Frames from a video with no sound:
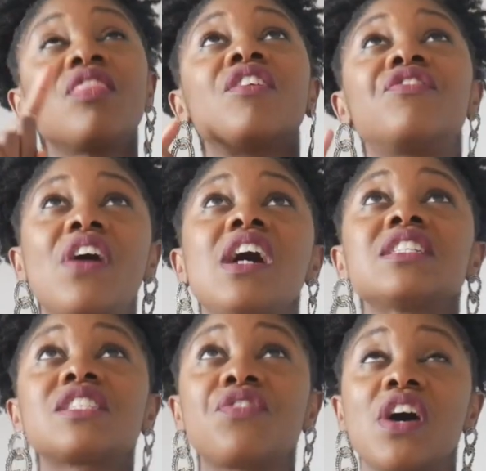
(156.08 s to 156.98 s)
the
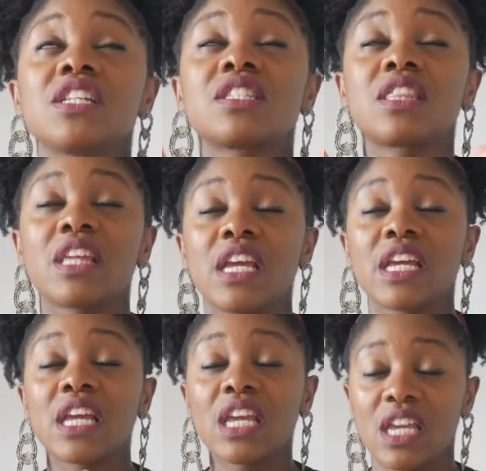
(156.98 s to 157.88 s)
first
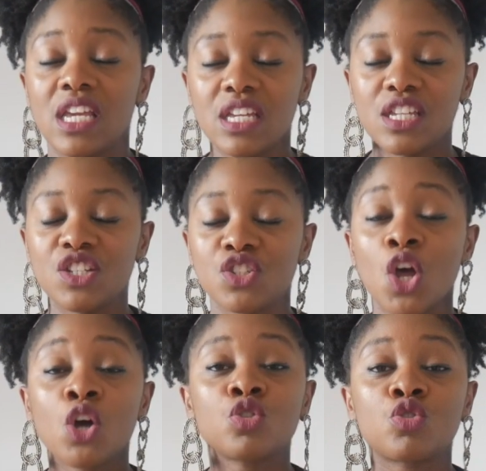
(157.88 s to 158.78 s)
thing is
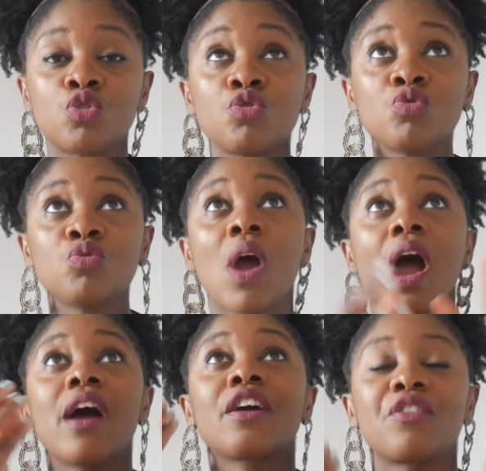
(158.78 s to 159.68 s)
to
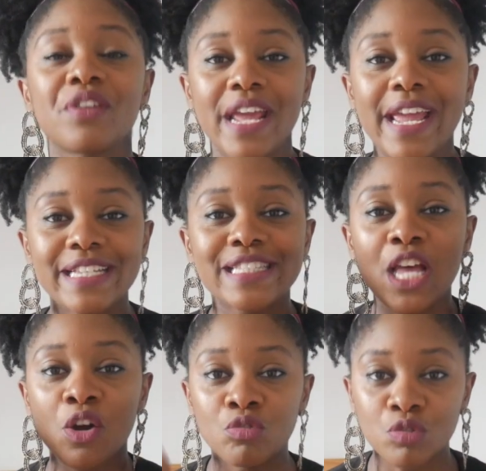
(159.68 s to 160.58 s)
create
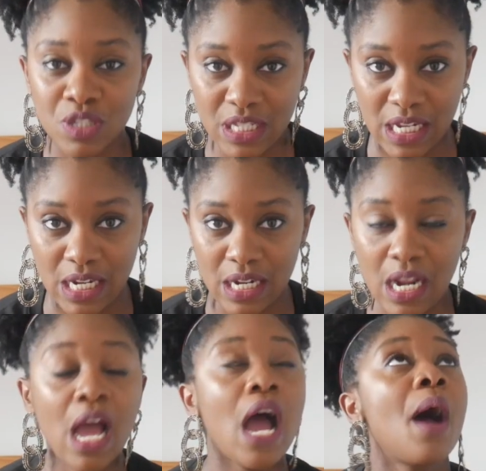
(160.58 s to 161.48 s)
routine,
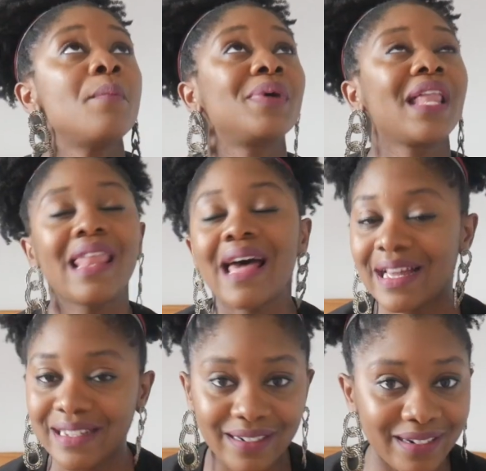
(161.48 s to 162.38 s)

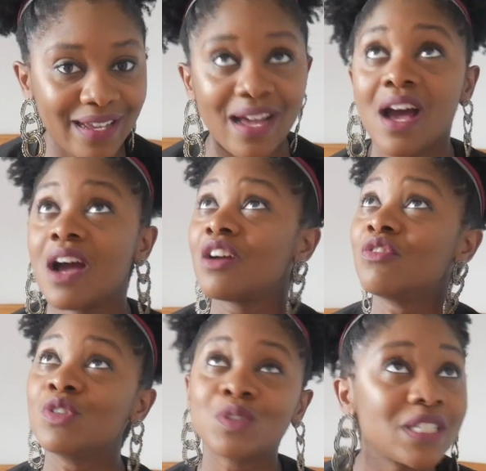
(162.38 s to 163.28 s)
plan.
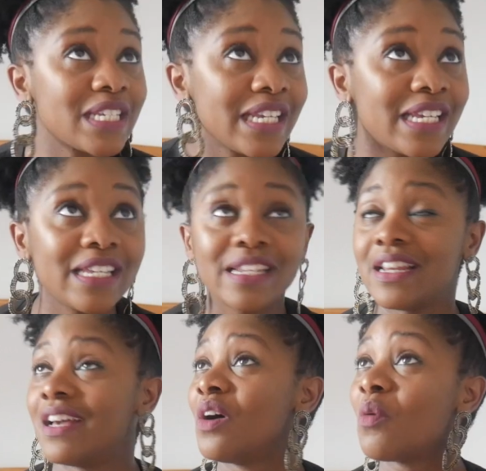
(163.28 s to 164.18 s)

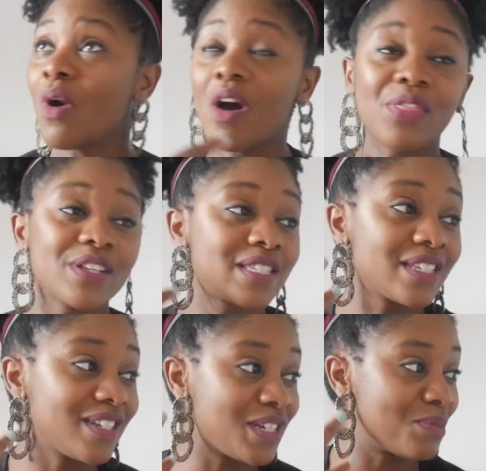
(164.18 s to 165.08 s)
Routine, what other
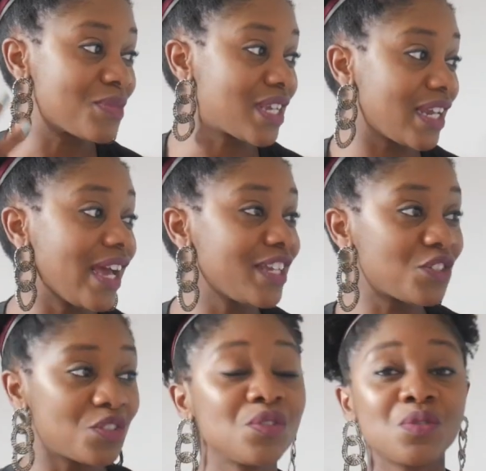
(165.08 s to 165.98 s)
synonyms can I
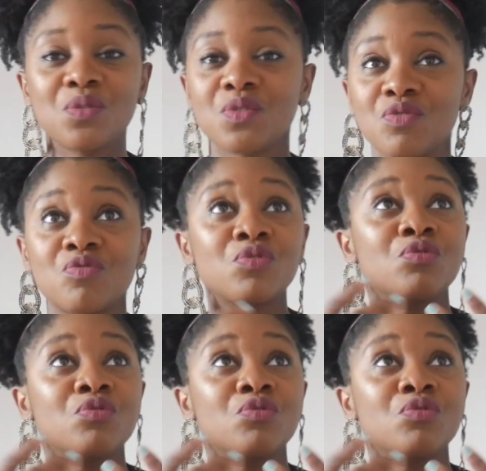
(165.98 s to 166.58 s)
use?